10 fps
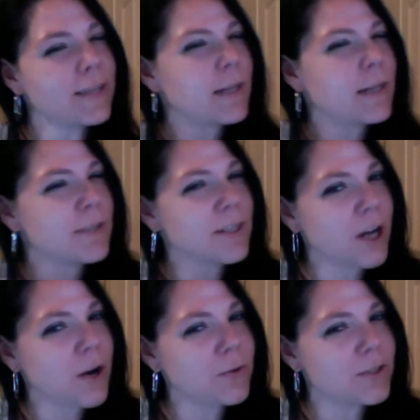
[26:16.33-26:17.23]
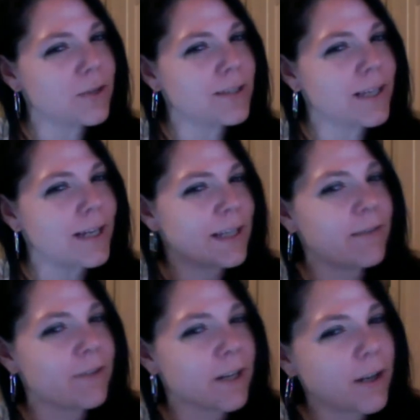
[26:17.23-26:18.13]
sometimes you don't, so it's like you
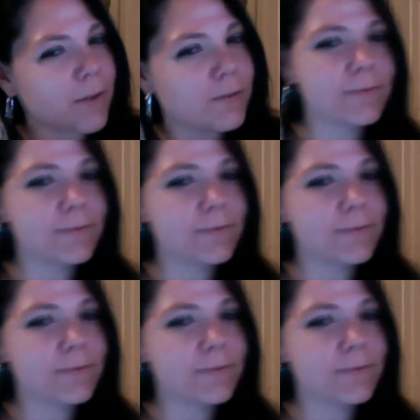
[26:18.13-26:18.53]
never know.